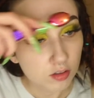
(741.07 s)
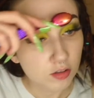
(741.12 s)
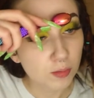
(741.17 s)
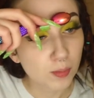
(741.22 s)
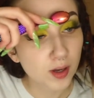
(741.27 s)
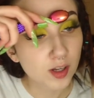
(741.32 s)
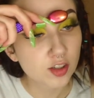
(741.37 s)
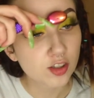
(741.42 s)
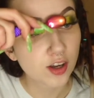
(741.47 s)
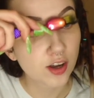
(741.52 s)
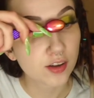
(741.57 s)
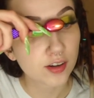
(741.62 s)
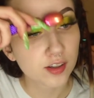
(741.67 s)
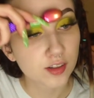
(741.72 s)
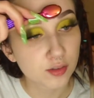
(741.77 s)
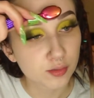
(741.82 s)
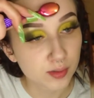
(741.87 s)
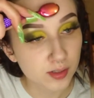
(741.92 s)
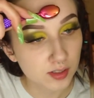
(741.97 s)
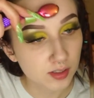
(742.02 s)
So my child
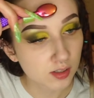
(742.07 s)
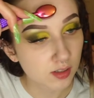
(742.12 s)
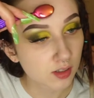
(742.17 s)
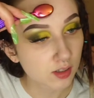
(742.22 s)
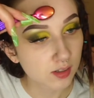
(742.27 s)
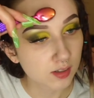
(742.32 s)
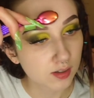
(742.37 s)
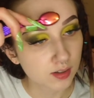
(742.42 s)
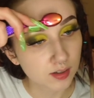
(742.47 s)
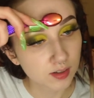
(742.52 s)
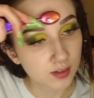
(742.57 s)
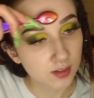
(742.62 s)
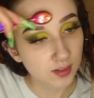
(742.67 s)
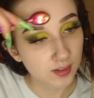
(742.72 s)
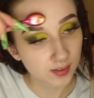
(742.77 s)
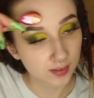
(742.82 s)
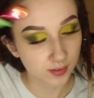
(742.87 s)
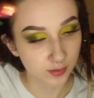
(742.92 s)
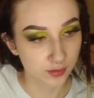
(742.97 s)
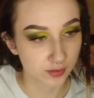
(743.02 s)
has recently
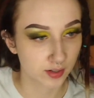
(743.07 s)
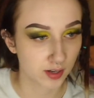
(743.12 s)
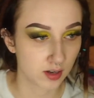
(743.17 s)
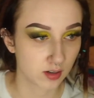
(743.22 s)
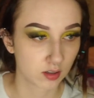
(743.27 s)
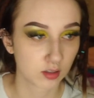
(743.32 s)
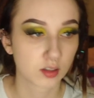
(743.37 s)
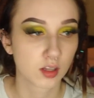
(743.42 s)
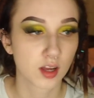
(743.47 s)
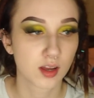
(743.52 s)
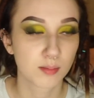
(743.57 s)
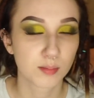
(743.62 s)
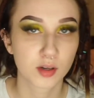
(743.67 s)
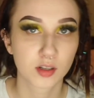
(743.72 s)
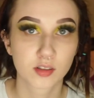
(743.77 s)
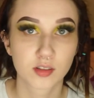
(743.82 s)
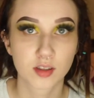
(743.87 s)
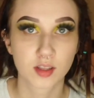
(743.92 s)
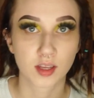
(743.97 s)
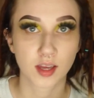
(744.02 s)
learned how to climb
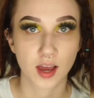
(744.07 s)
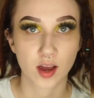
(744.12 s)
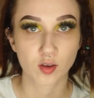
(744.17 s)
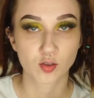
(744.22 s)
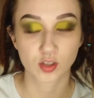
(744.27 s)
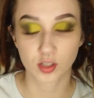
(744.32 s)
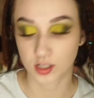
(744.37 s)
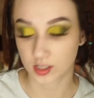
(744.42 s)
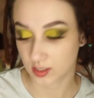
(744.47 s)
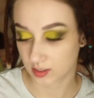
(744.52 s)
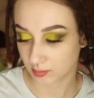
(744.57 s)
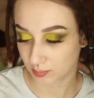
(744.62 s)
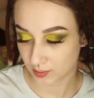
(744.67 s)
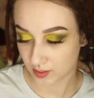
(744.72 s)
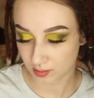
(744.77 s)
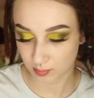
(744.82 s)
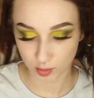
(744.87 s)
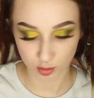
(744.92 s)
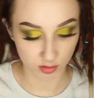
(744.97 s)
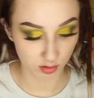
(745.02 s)
onto the couch, and it has
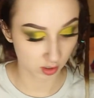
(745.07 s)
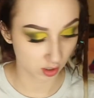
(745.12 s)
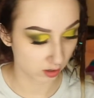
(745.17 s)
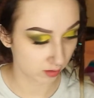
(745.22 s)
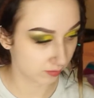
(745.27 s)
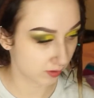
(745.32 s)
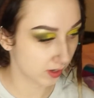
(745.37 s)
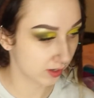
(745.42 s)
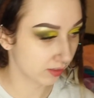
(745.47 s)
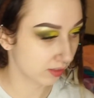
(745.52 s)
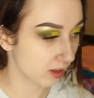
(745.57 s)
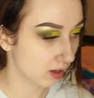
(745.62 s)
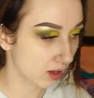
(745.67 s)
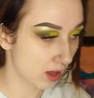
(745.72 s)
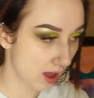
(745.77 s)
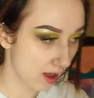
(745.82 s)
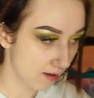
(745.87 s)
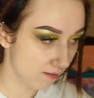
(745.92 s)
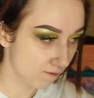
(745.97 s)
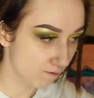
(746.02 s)
been the most terrifying
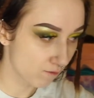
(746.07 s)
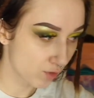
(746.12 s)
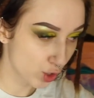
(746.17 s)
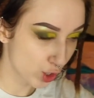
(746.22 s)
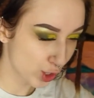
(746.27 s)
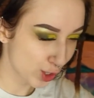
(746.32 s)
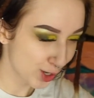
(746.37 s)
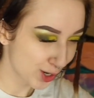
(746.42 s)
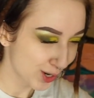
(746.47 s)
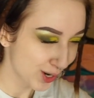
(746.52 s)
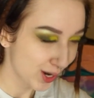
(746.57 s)
thing ever,